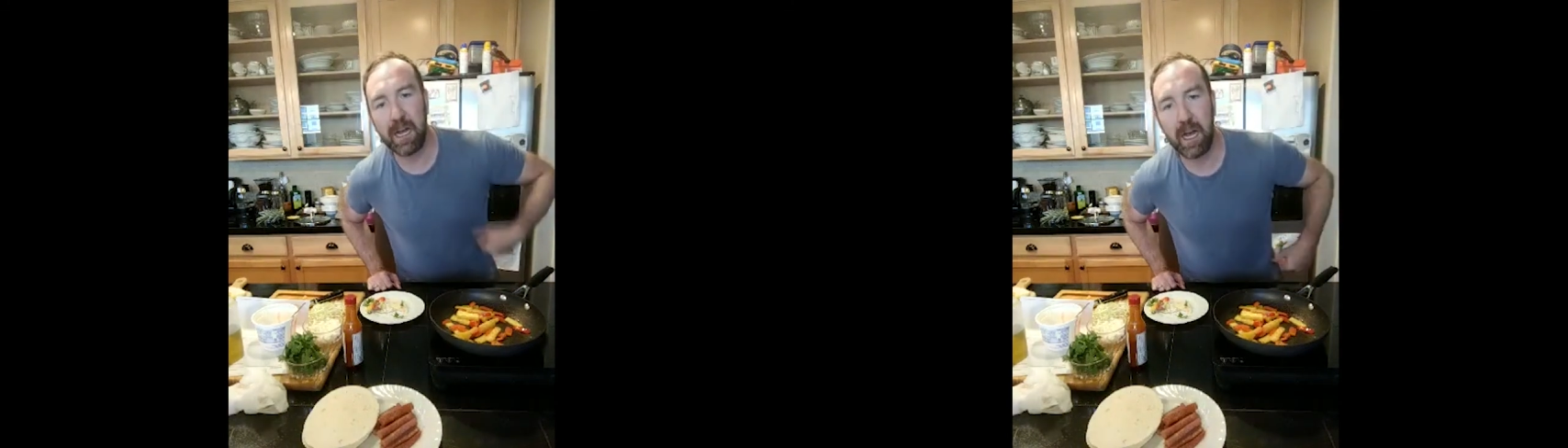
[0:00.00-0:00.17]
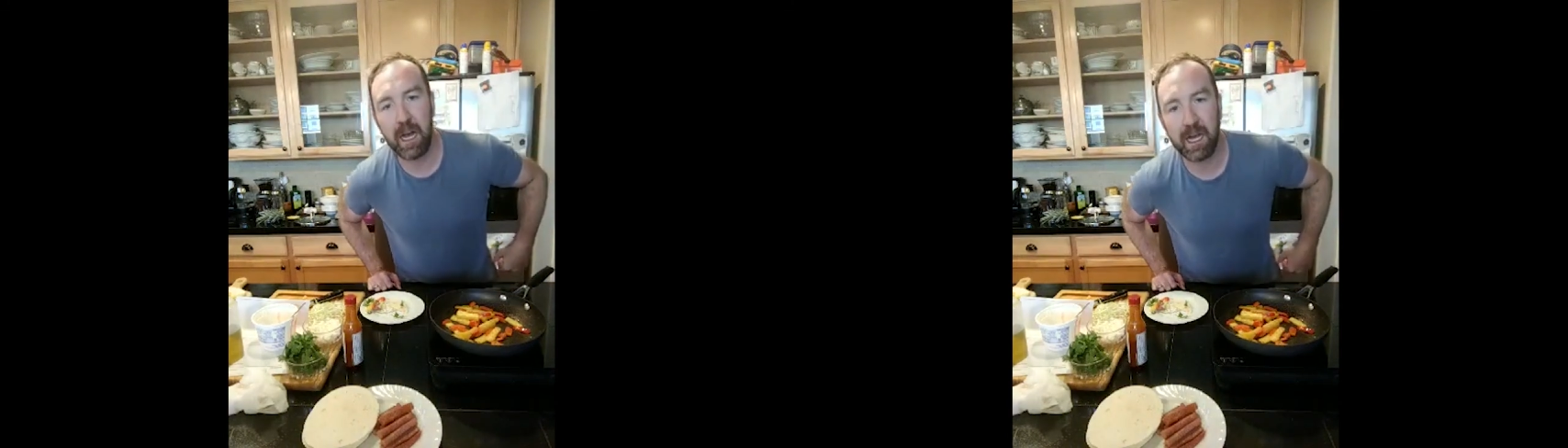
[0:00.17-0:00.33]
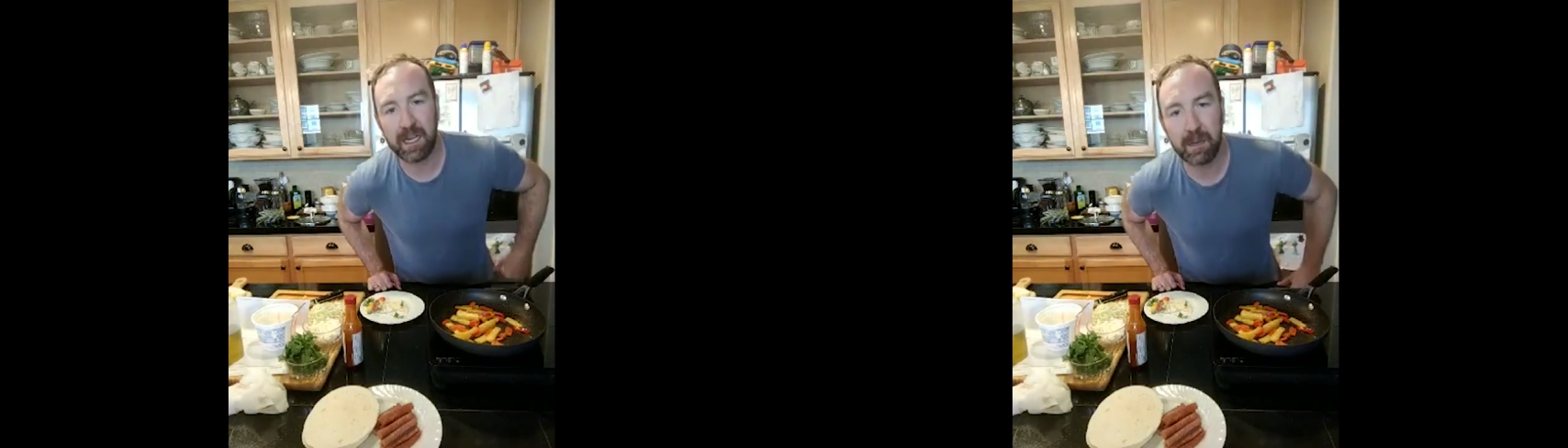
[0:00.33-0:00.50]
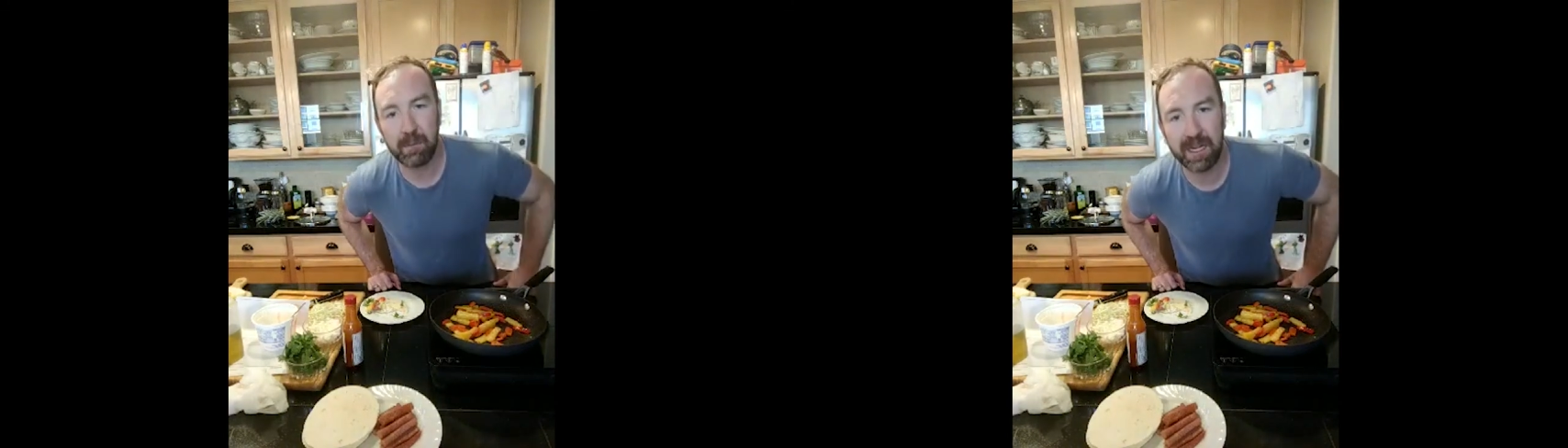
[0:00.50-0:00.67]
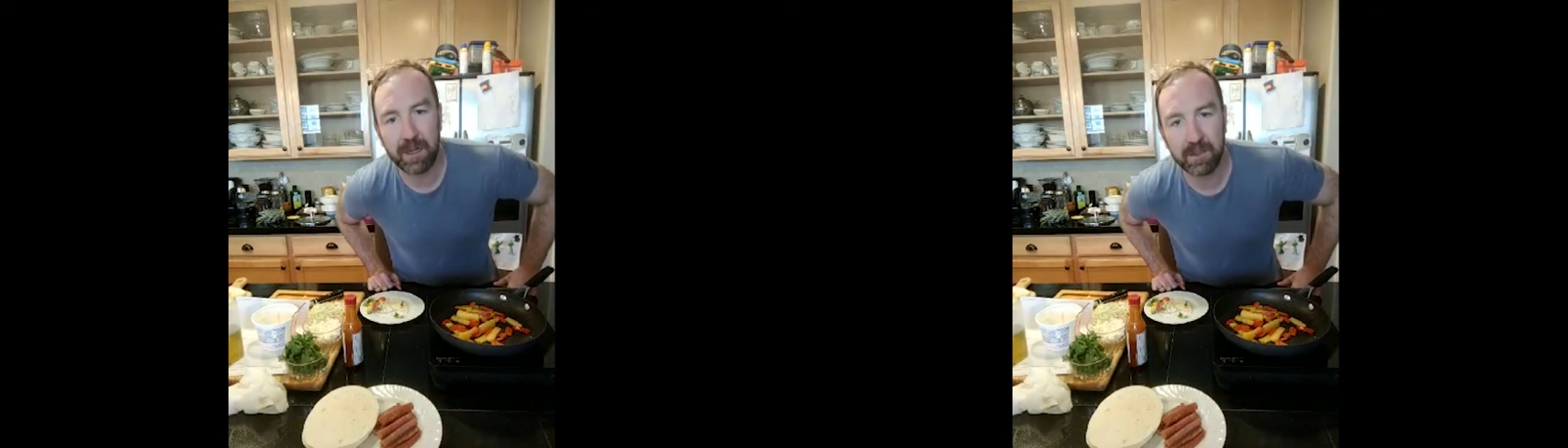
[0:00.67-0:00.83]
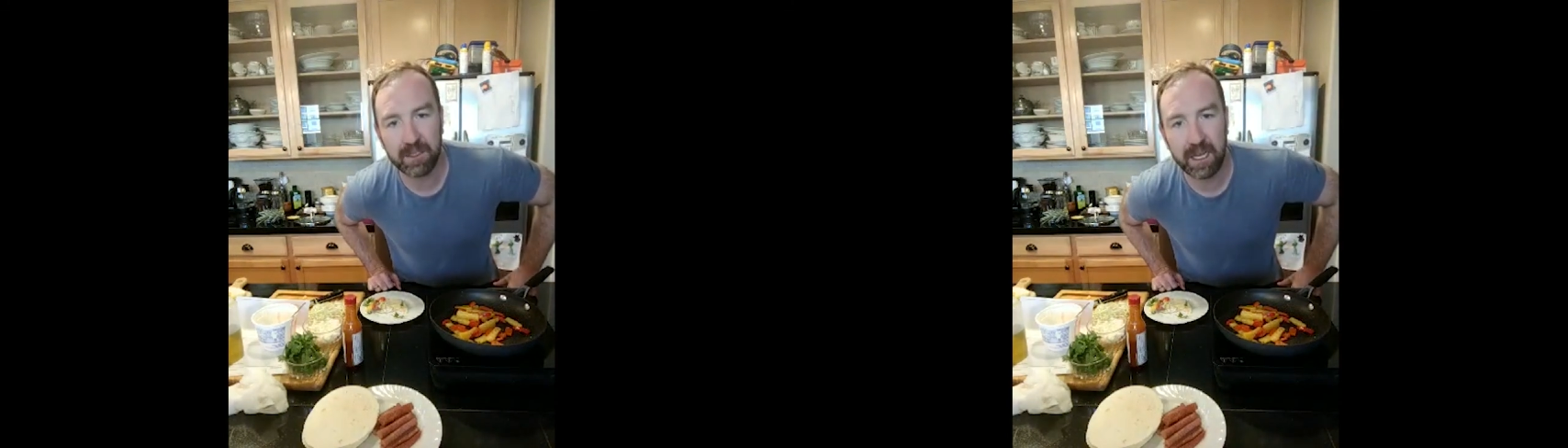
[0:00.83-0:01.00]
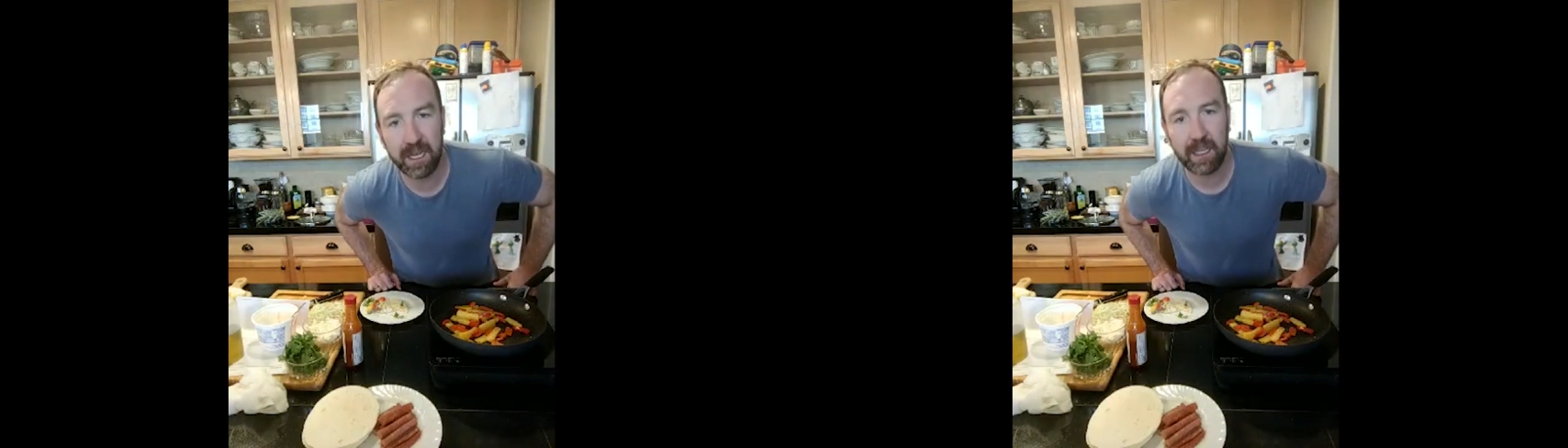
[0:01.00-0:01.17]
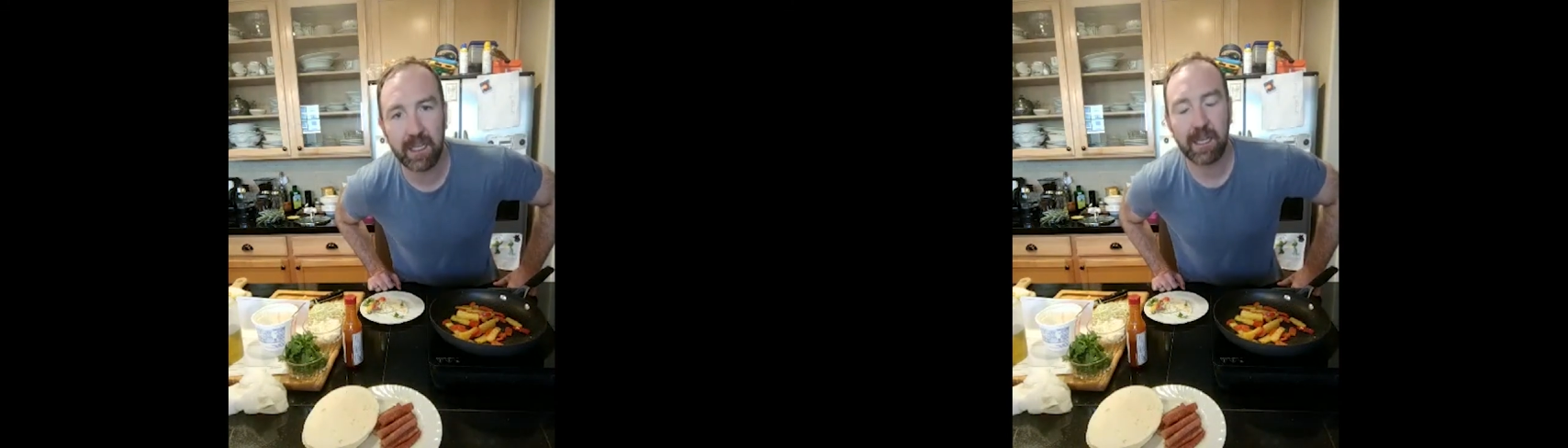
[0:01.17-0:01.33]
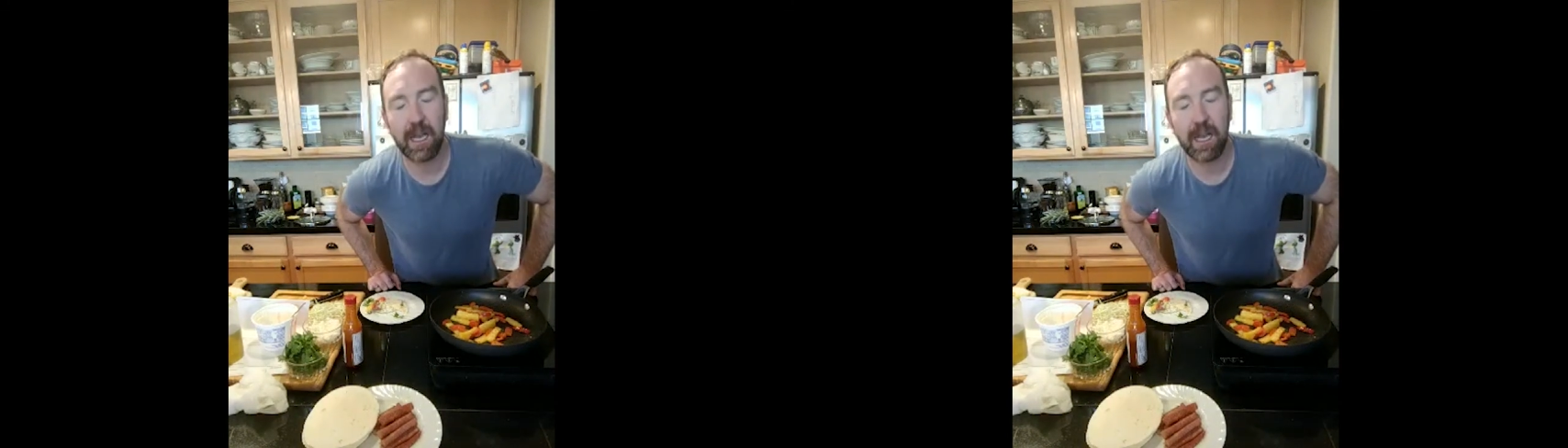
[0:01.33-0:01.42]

Again, my name is Nick.